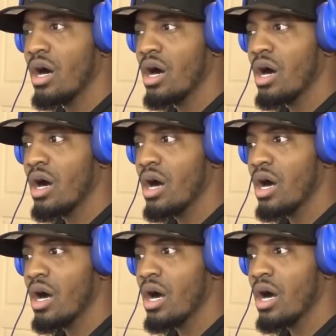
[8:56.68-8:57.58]
Crazy
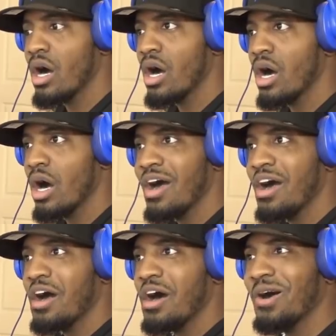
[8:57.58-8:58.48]
slows, crazy.
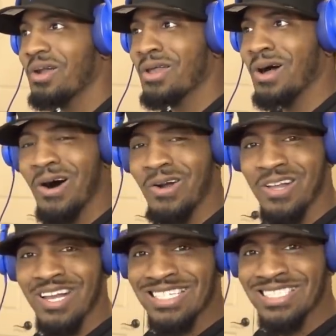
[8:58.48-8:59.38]
Hold on,
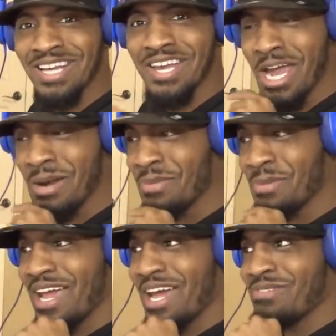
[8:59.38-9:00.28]
that's the
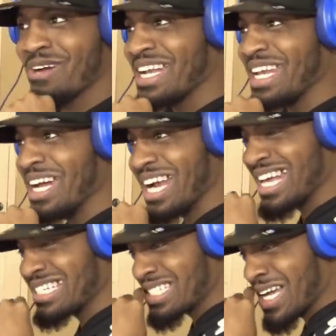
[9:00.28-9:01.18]
cameraman right there, that's
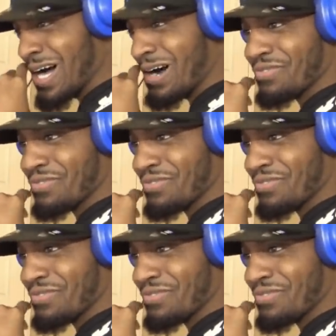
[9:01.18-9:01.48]
tough!